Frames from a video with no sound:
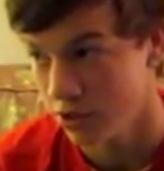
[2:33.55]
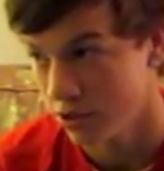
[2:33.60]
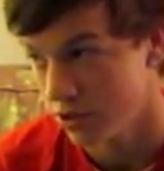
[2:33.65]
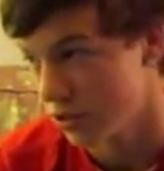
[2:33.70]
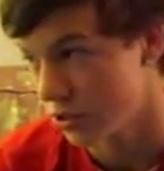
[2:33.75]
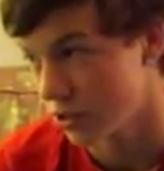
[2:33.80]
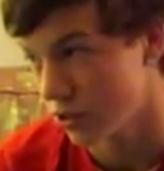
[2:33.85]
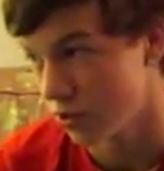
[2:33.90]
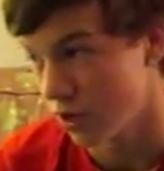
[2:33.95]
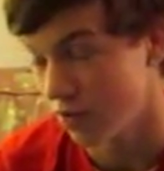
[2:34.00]

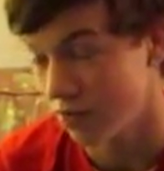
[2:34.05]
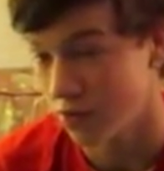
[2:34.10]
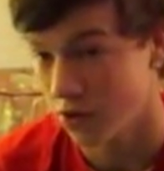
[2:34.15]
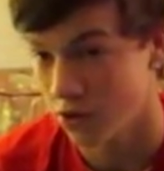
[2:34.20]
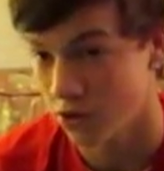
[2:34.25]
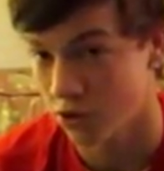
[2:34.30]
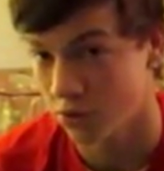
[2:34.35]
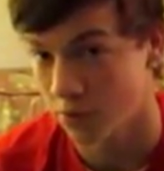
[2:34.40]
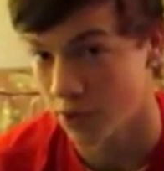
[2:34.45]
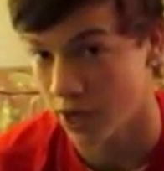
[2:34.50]
So I
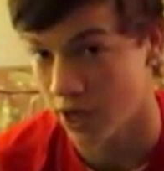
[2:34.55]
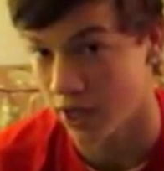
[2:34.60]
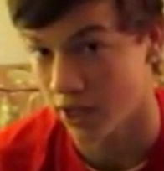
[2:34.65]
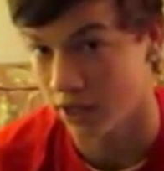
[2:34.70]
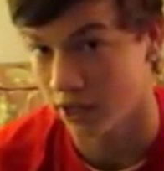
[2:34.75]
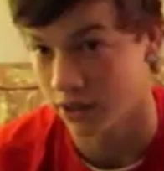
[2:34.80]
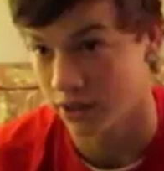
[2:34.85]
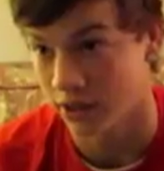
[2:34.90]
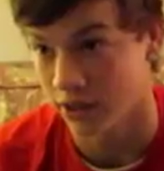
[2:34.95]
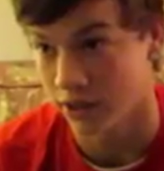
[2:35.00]
follow her back,
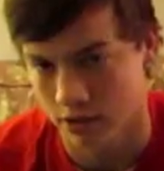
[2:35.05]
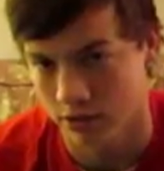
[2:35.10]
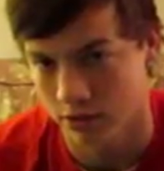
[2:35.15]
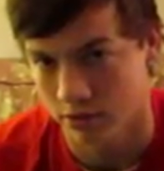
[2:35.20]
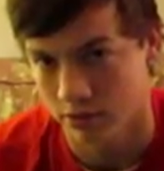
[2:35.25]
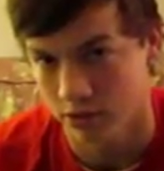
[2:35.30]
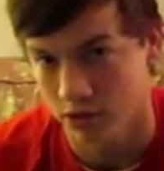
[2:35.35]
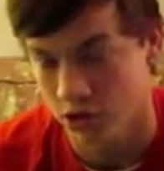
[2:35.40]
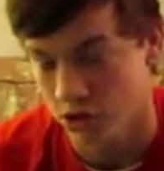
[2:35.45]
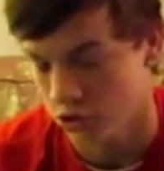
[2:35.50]
and
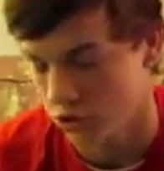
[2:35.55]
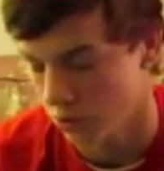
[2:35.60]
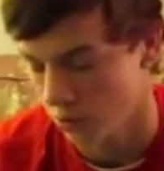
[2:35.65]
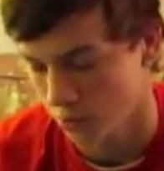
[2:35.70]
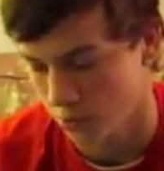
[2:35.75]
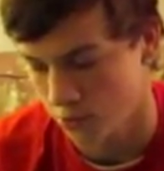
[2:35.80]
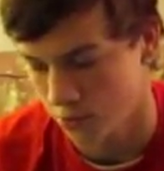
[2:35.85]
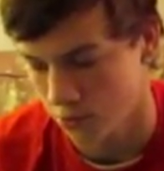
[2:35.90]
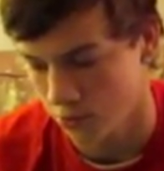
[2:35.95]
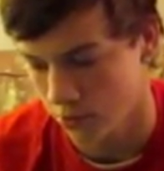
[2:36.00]
then she's super
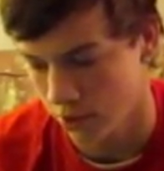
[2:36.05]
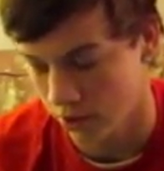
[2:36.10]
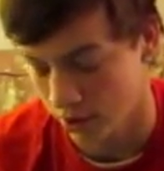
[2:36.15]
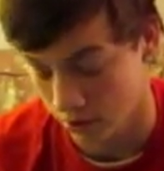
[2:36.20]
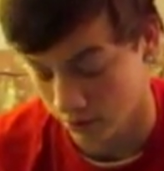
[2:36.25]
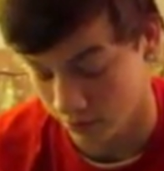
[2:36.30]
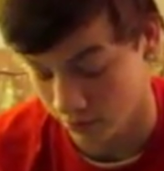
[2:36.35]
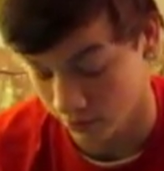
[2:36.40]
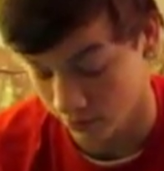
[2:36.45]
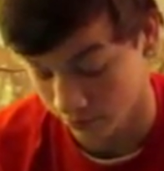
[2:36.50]
cool. I
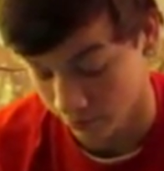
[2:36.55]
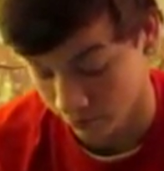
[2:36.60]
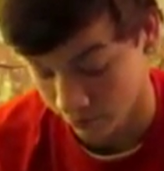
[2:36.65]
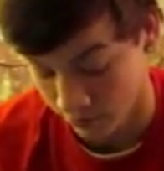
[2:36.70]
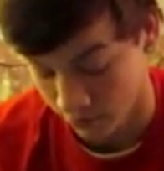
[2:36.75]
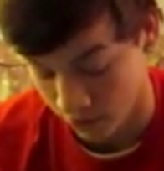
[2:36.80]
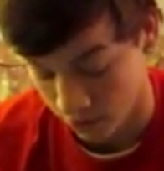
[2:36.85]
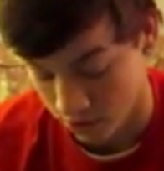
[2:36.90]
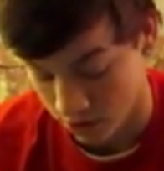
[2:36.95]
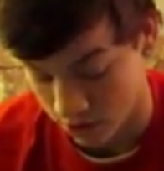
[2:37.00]
love her.
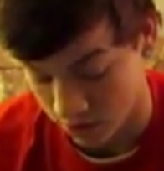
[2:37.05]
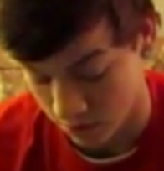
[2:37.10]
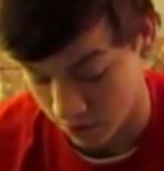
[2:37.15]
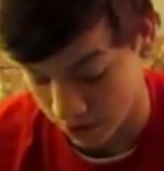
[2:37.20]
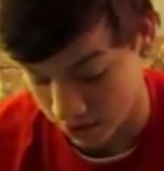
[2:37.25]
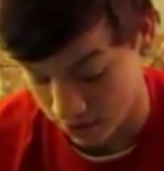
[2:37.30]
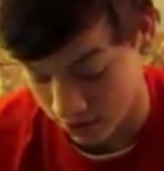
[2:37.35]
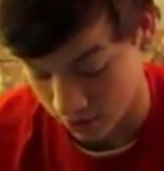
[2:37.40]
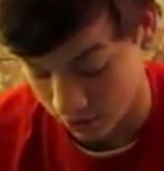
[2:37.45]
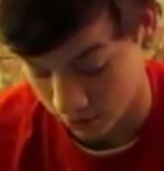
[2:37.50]
She's
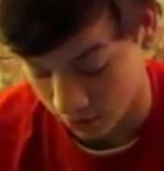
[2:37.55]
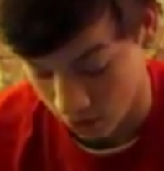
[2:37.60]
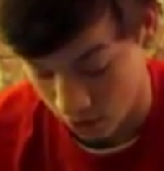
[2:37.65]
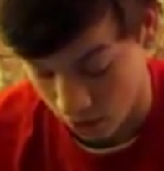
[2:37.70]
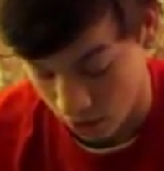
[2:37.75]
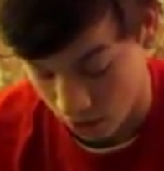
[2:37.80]
amazing.